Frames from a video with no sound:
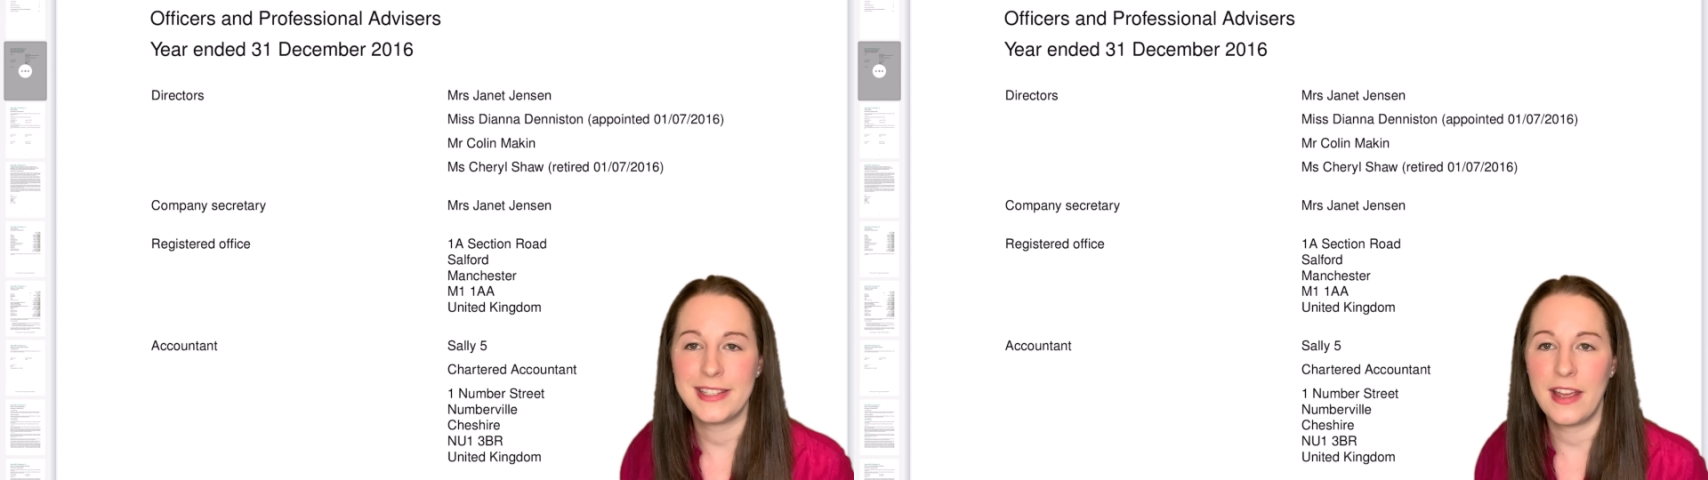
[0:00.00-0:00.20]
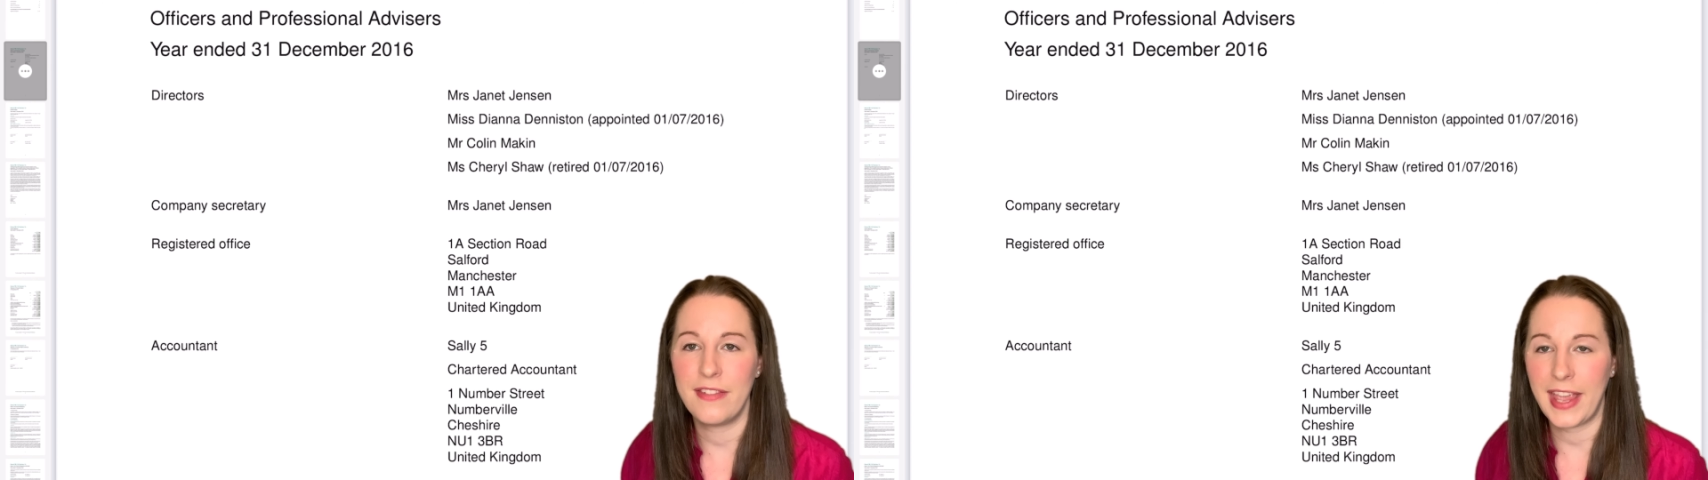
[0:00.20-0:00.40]

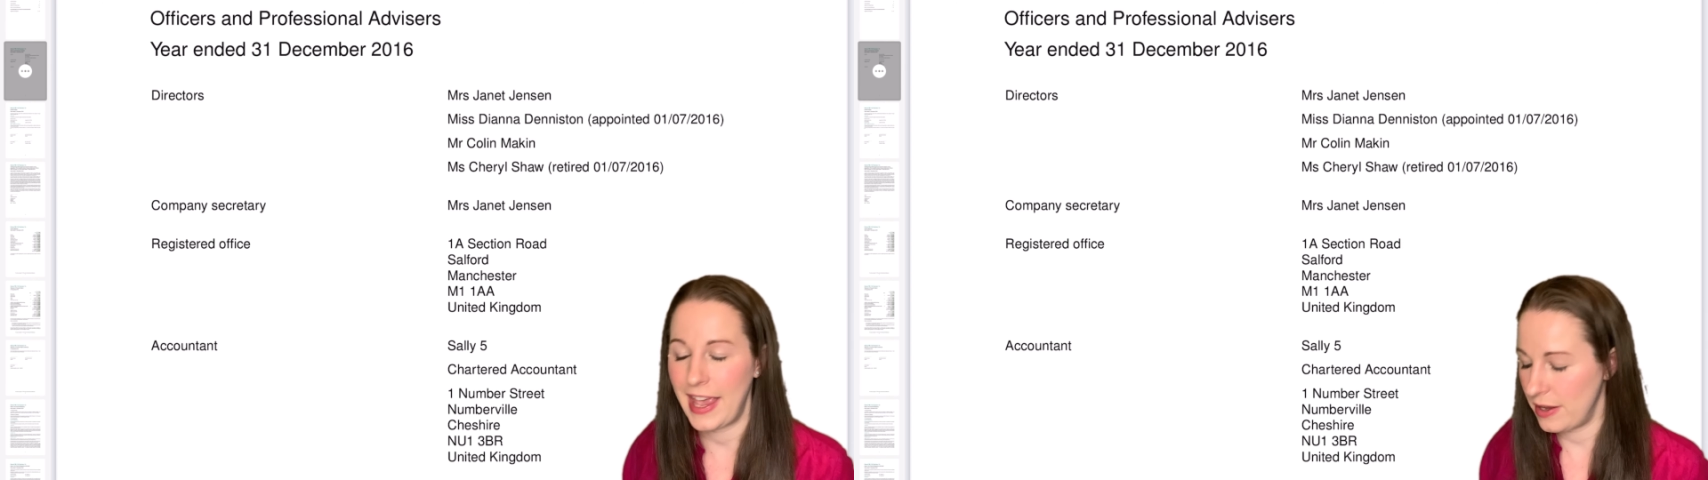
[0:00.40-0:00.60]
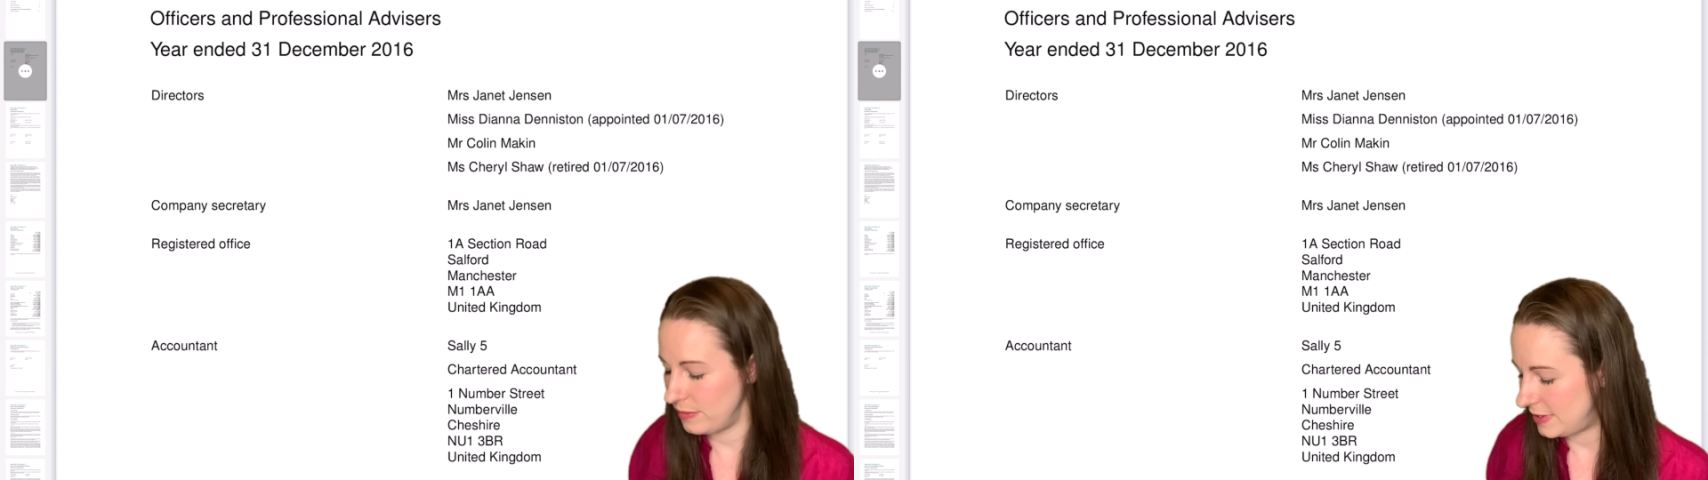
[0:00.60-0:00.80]
set of
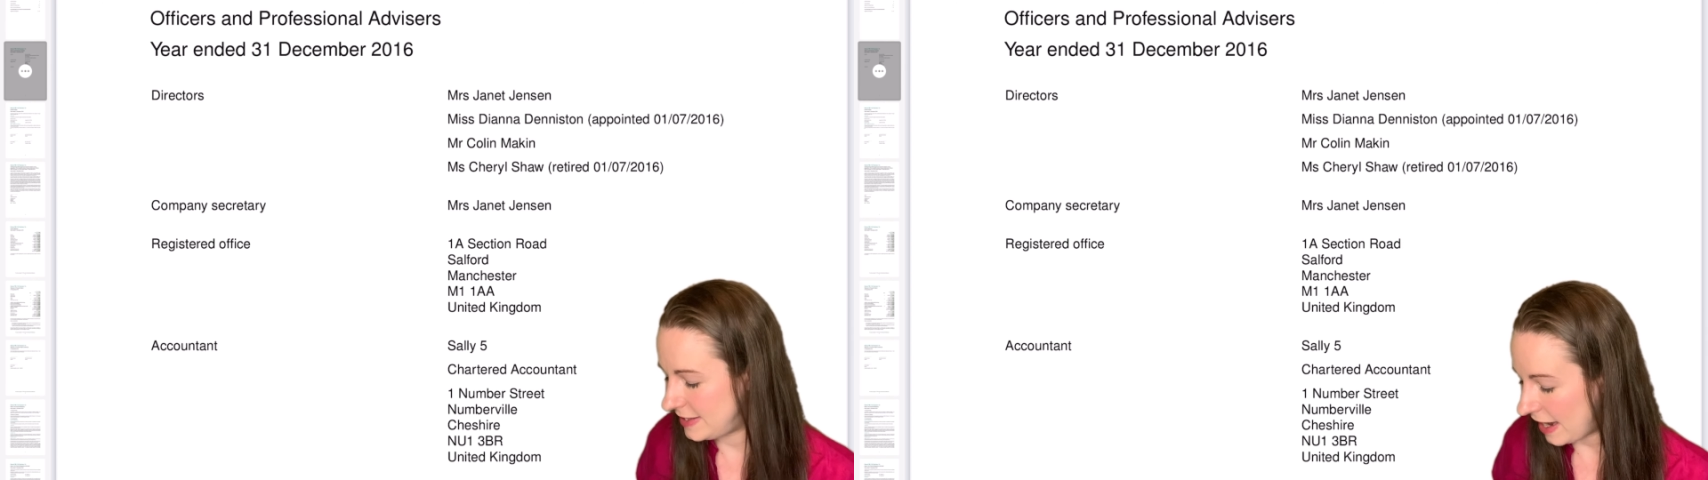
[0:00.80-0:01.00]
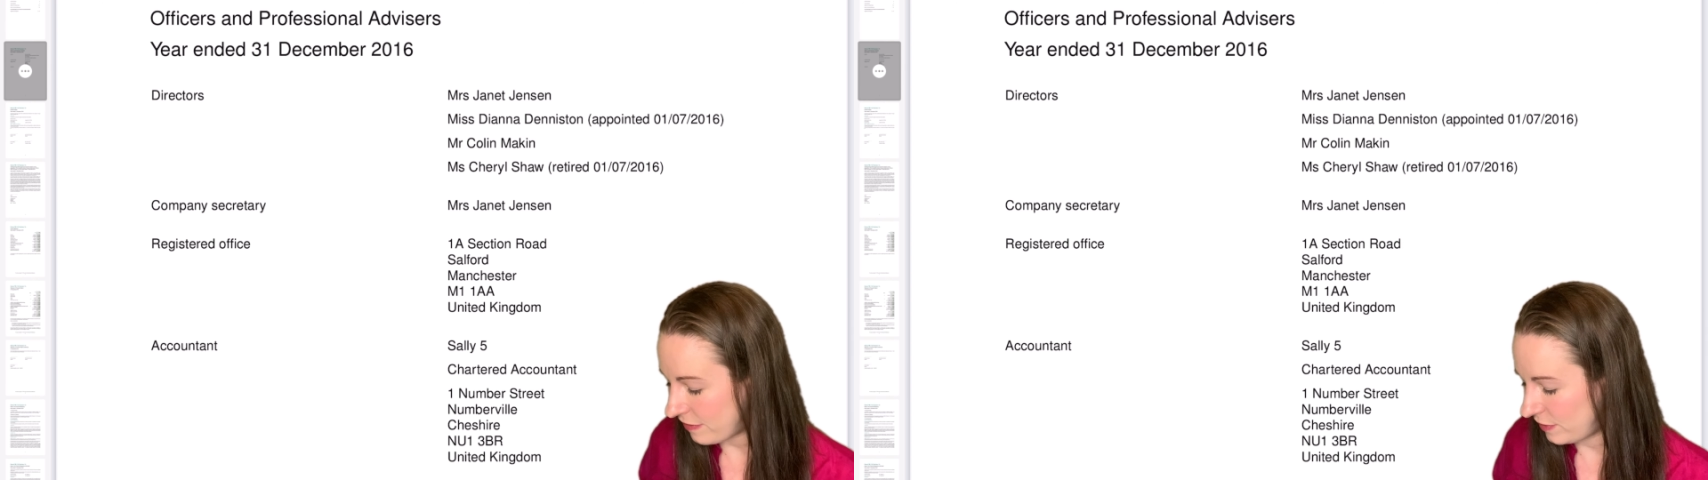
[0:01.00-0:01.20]
accounts,
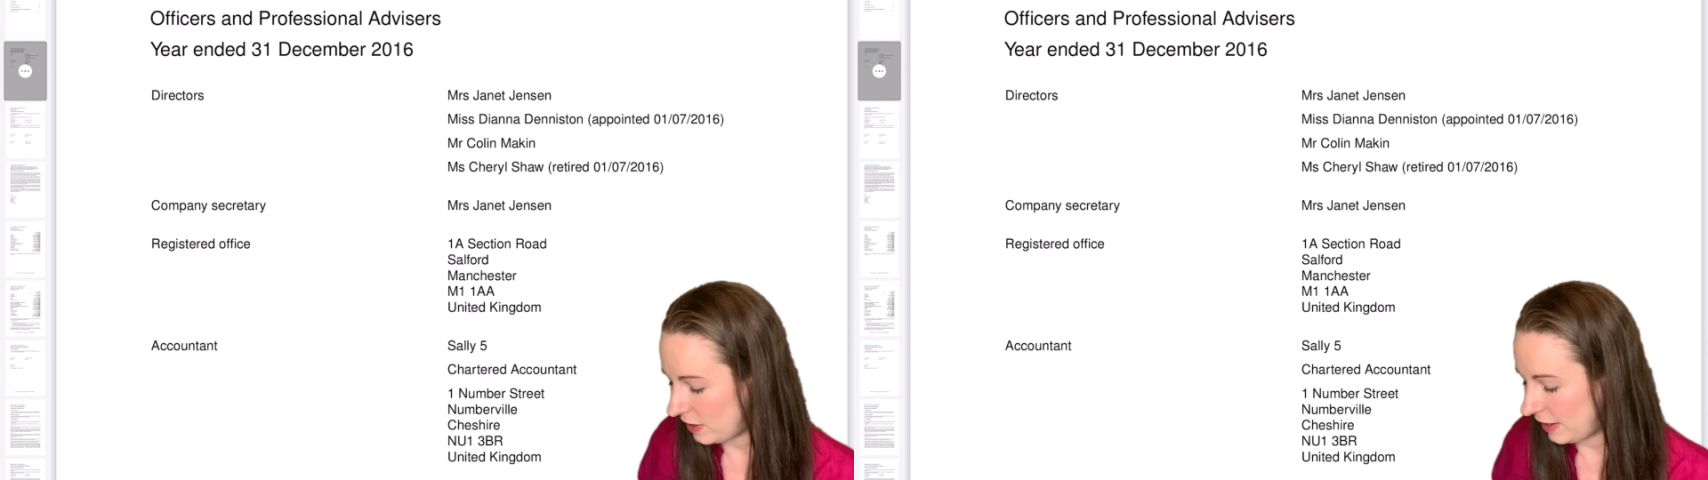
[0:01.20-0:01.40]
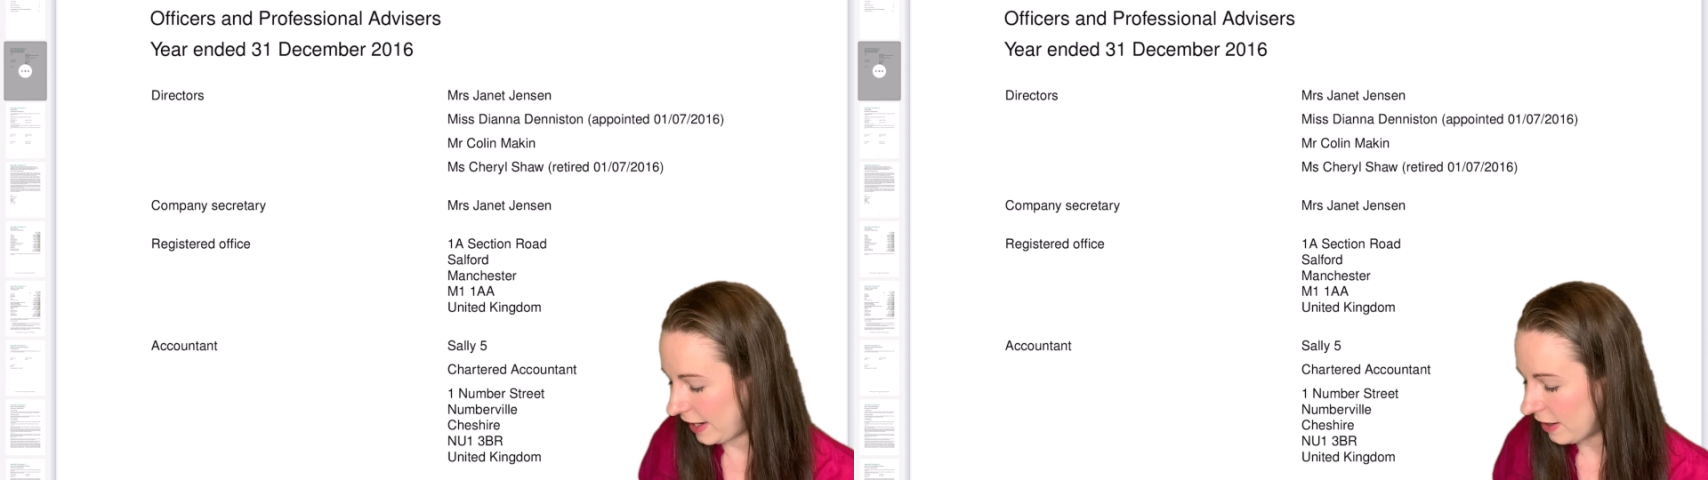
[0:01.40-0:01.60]

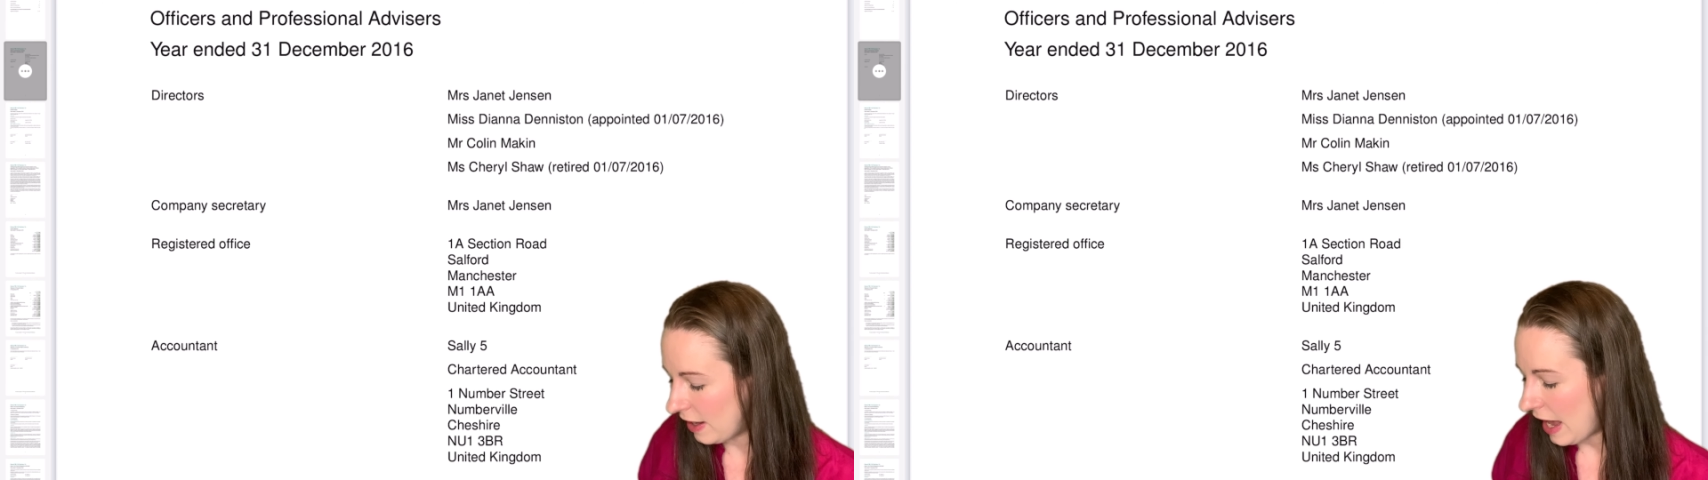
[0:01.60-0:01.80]
definitely.